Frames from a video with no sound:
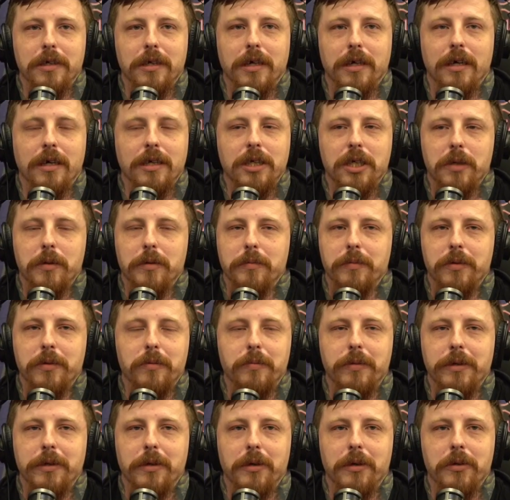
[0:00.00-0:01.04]
yeah, I'd show up. You'd
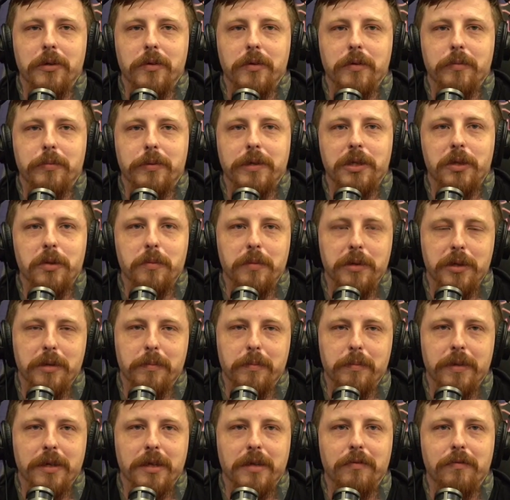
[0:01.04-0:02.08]
be all over the place. You'd be
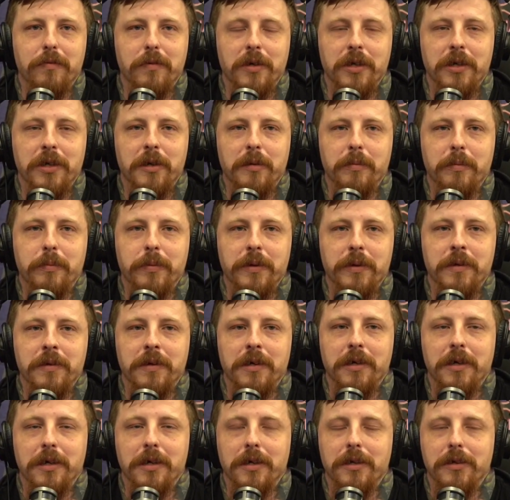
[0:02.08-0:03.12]
up at the front helping
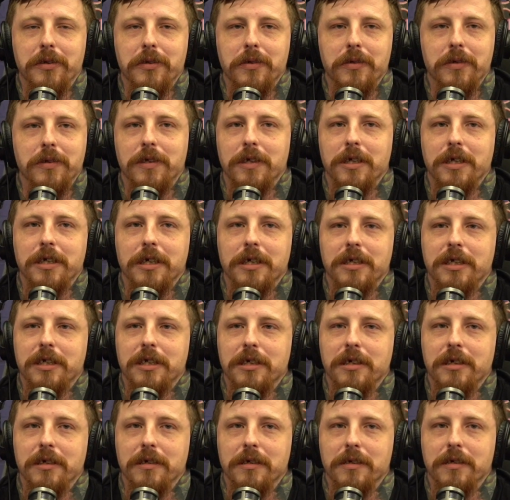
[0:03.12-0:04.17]
do the ticket
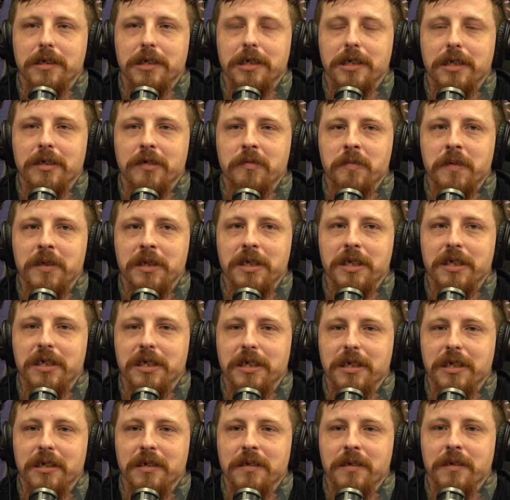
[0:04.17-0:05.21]
sales, getting the money
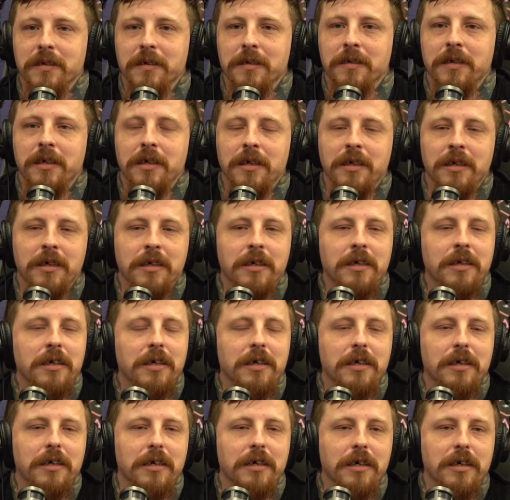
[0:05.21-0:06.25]
together.
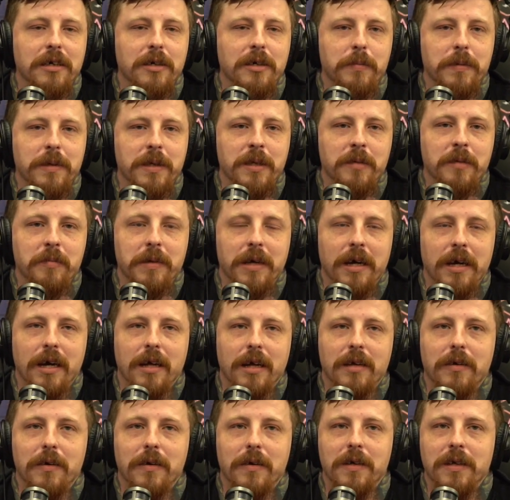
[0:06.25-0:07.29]
You'd be in the
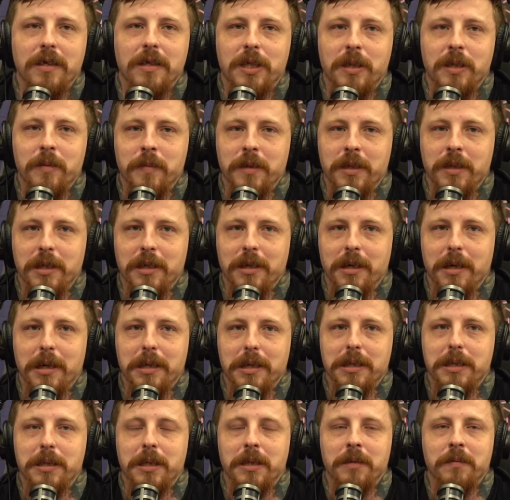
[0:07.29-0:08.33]
back talking to some of the
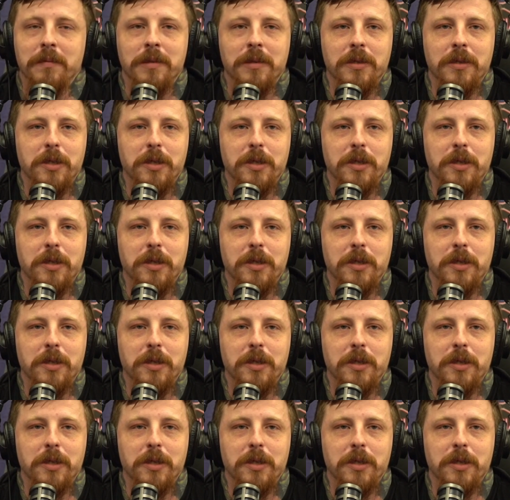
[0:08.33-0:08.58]
guys, telling them their